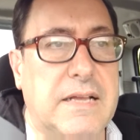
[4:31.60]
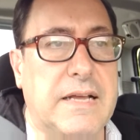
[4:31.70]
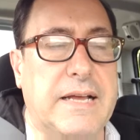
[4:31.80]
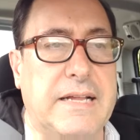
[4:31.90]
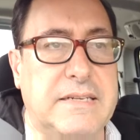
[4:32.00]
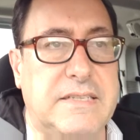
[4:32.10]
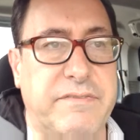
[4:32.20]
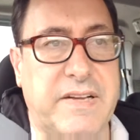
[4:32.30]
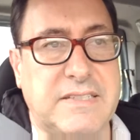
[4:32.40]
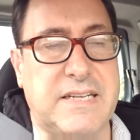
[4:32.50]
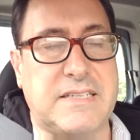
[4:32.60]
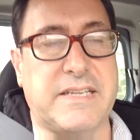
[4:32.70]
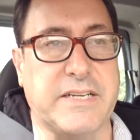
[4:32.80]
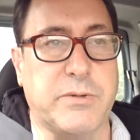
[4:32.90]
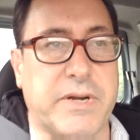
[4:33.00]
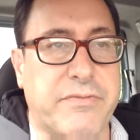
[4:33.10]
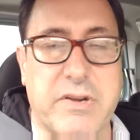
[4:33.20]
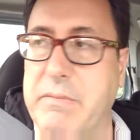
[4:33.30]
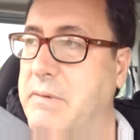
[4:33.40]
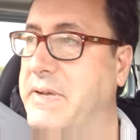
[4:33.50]
and uh, fantastic
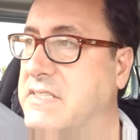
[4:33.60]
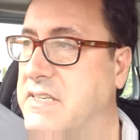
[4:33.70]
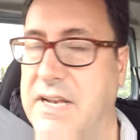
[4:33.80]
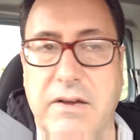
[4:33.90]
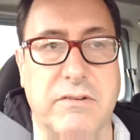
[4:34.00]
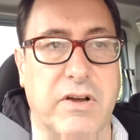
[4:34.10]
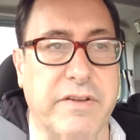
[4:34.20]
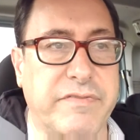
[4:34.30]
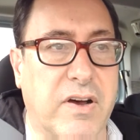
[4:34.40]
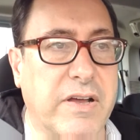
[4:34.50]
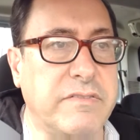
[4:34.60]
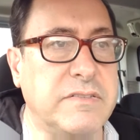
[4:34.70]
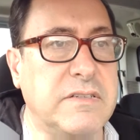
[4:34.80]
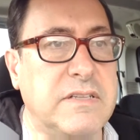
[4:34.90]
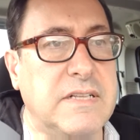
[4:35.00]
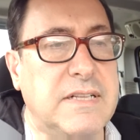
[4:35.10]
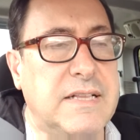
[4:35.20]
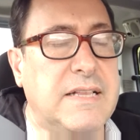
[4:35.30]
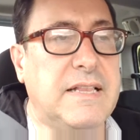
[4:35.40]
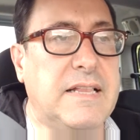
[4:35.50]
23 millimetre lower right
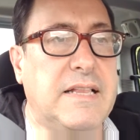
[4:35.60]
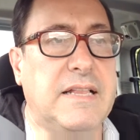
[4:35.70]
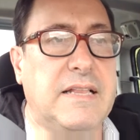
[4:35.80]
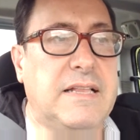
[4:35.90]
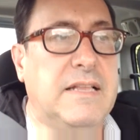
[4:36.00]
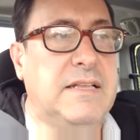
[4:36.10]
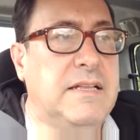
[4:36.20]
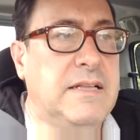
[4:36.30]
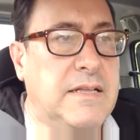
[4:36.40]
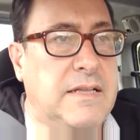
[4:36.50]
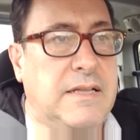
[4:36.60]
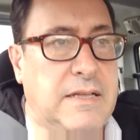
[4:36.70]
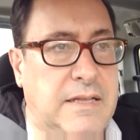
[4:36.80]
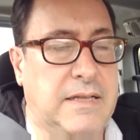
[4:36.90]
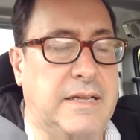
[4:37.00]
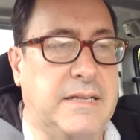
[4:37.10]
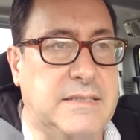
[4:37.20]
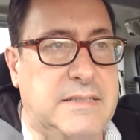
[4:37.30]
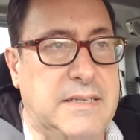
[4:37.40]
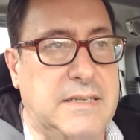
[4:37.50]
5
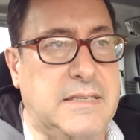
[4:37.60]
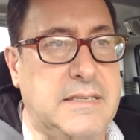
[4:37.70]
and uh,